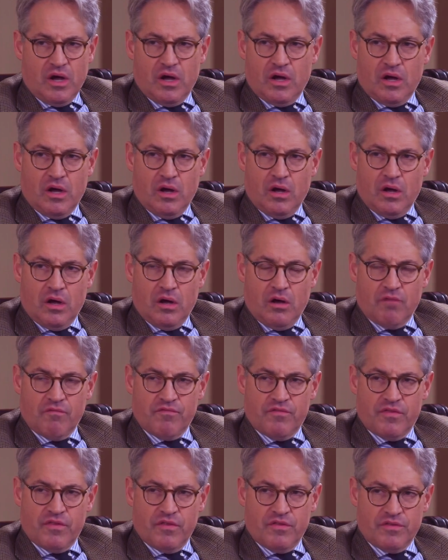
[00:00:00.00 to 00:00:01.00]

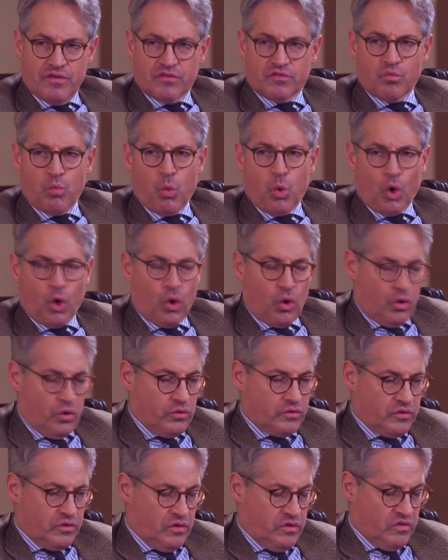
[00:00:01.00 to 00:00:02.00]
of this
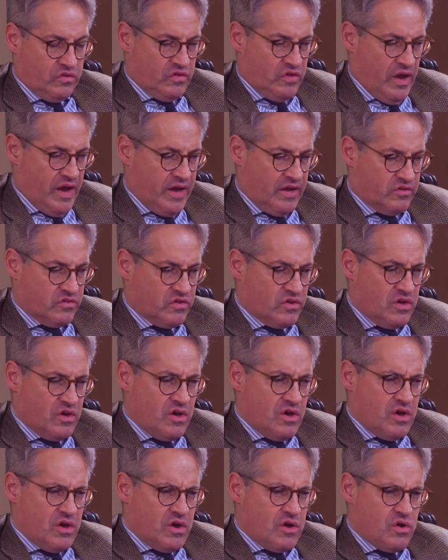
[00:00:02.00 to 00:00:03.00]
world in science
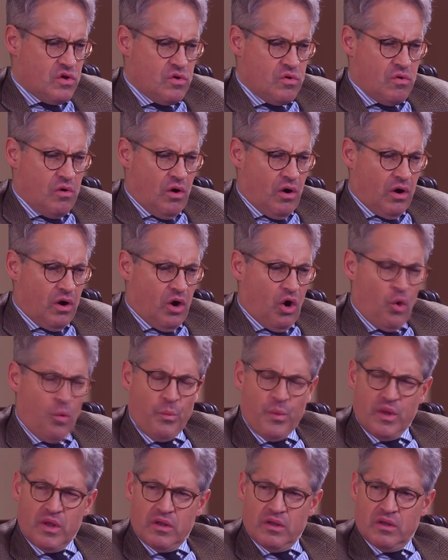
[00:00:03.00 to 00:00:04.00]
who are
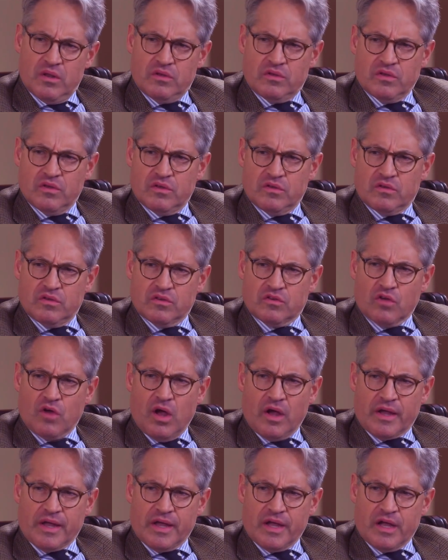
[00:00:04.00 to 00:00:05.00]
open to
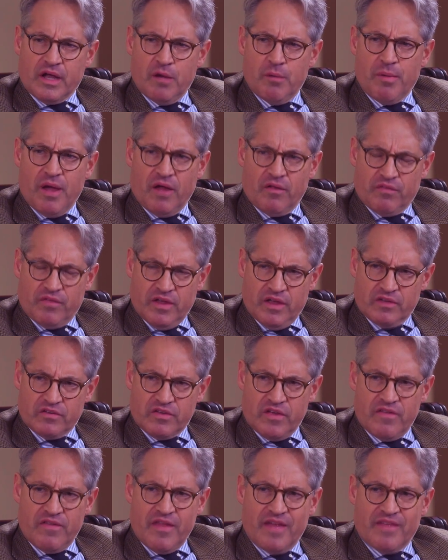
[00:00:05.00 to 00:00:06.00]
talking about
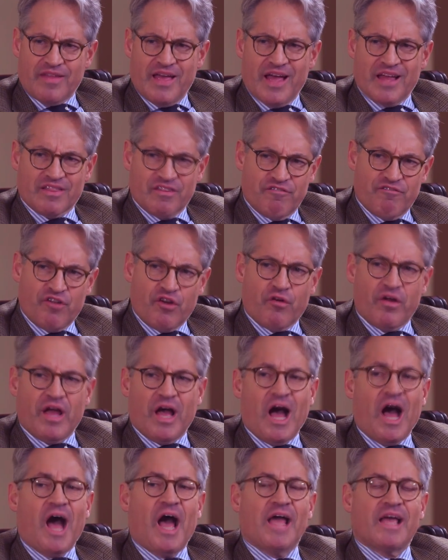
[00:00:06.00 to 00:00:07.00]
this, and that at the very
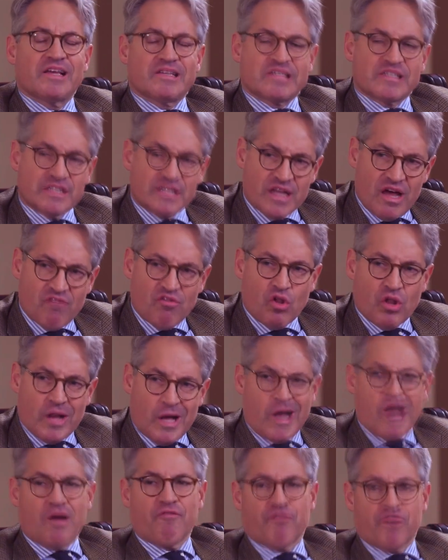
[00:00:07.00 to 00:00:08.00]
highest level
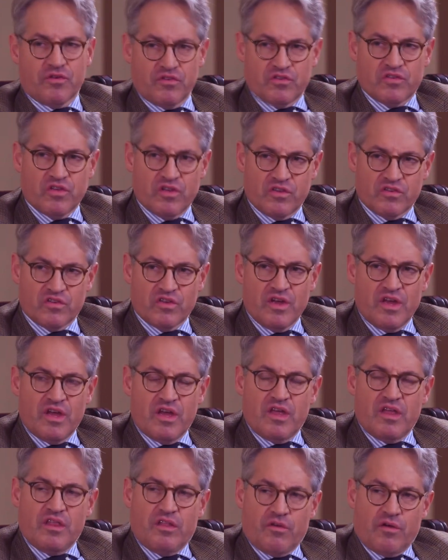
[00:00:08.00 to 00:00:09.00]
conferences,
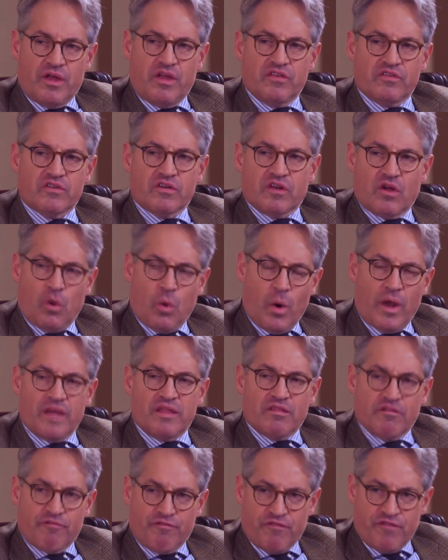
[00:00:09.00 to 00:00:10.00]
there isn't
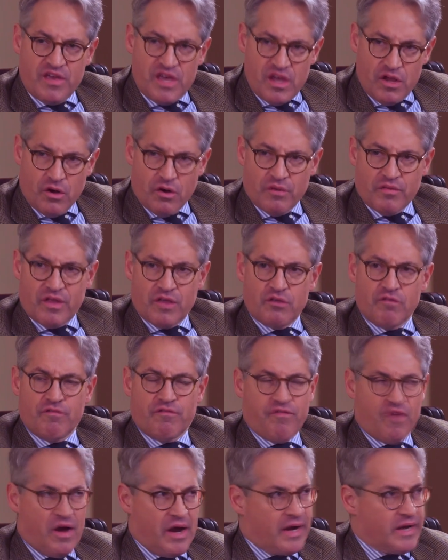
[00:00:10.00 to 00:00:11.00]
quite the fear that you
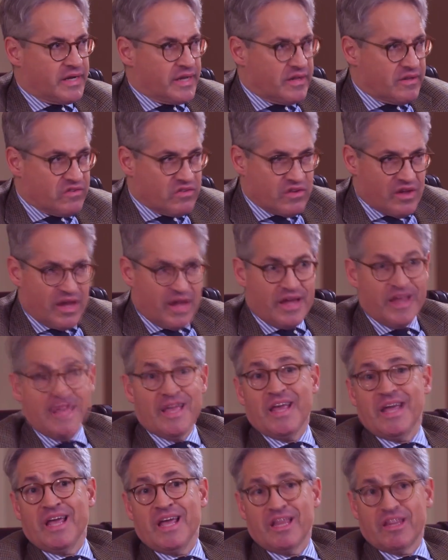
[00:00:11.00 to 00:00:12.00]
find, let's say,
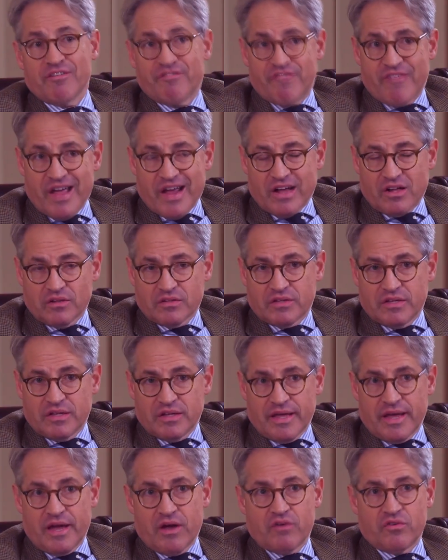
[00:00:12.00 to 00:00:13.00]
in the faculty
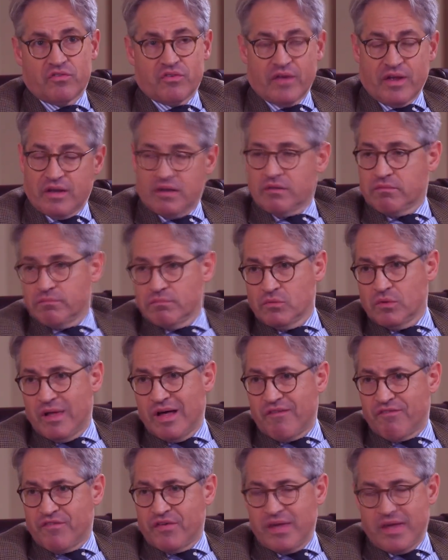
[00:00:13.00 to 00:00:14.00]
lounge at
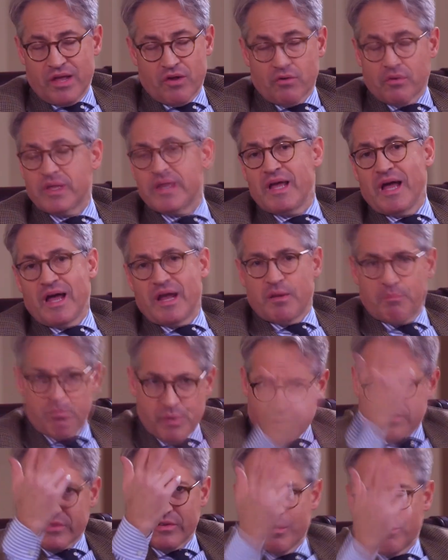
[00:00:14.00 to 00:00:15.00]
Lafayette or Lehigh, to
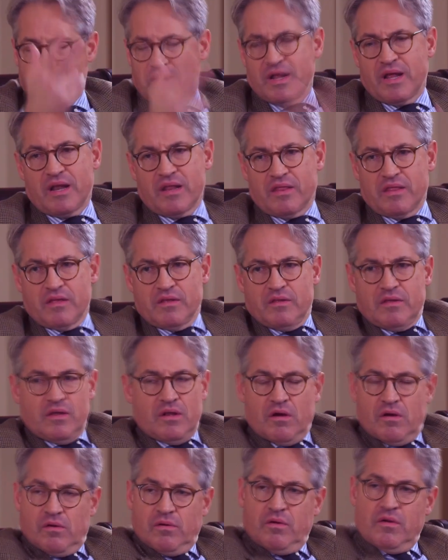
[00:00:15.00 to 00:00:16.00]
pick something out of the,
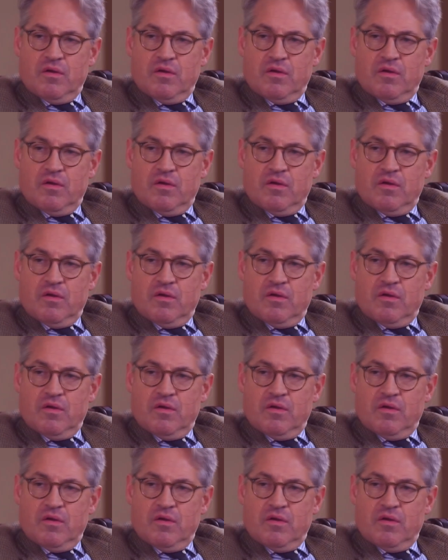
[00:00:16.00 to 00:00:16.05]
you know.